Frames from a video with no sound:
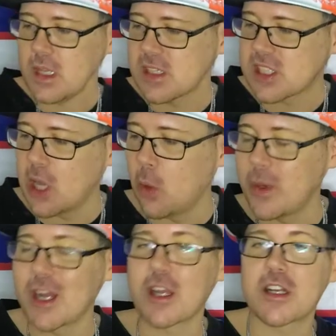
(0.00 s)
So
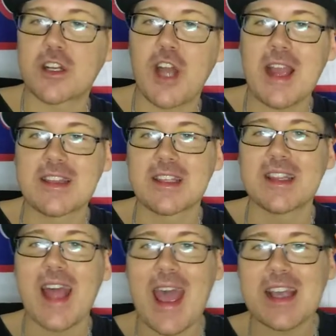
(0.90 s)
we are going to crack the
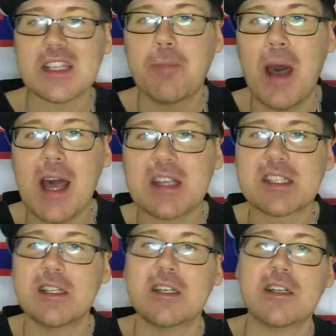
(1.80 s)
last box
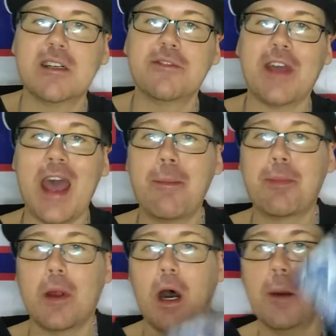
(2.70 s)
of
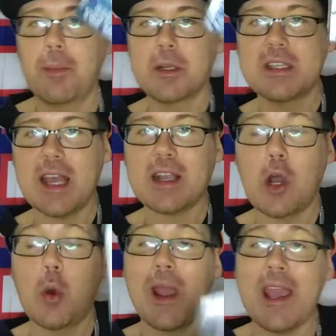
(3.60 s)
Upper Deck
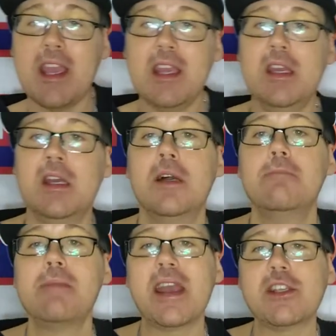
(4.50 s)
08.
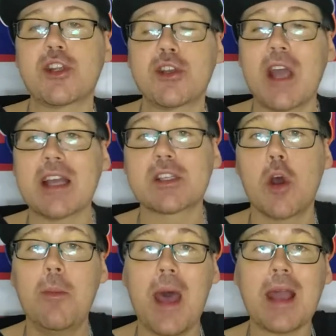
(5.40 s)
Make sure you guys
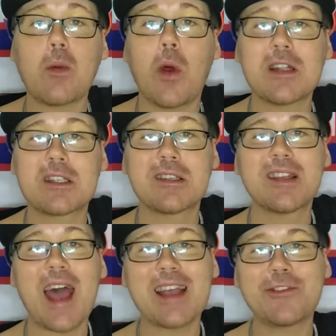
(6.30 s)
go back, watch the
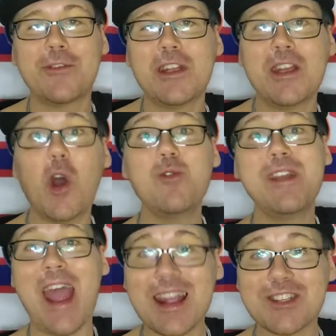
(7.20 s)
last video,
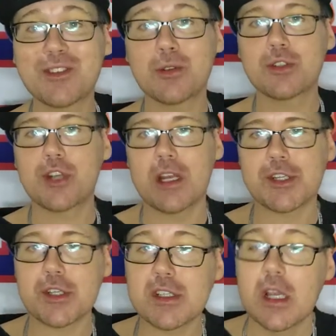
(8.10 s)
National
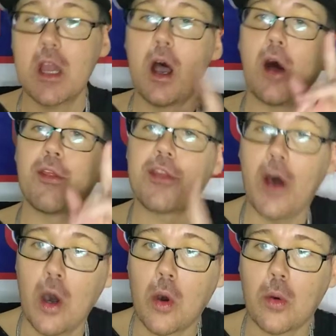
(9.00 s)
Treasures.
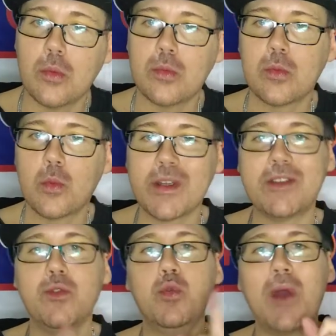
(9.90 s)
Although, we
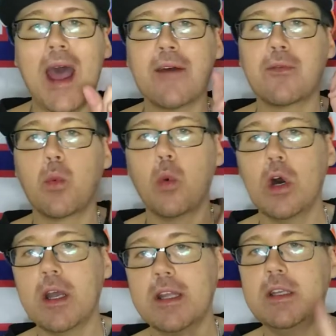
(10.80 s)
do have
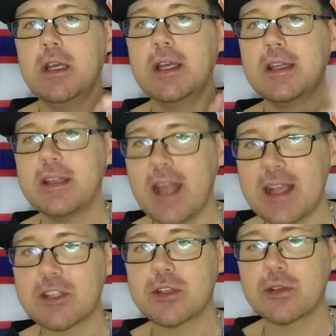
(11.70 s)
one
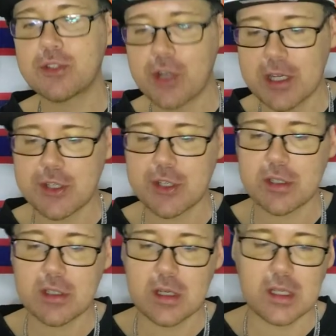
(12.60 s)
National
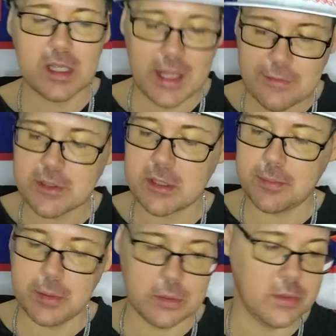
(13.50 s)
Treasure left to
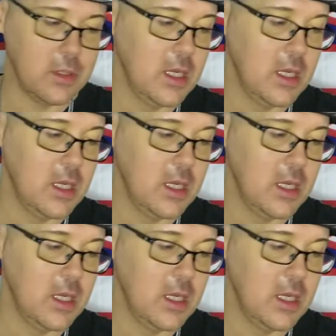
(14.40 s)
pull.